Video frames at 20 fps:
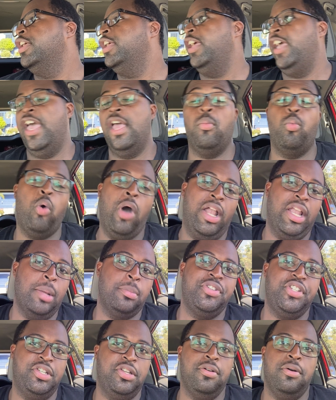And while I'm
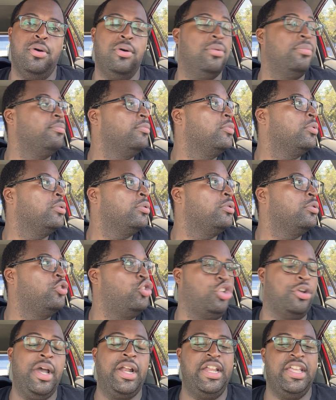still
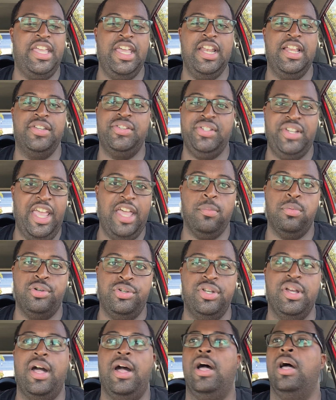trying to get a stable
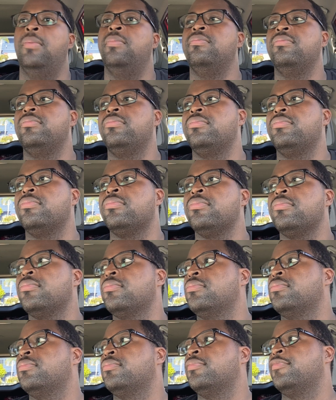job
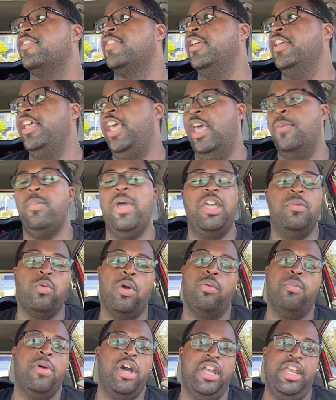and make
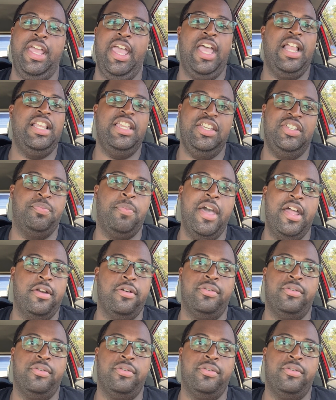more money, at least better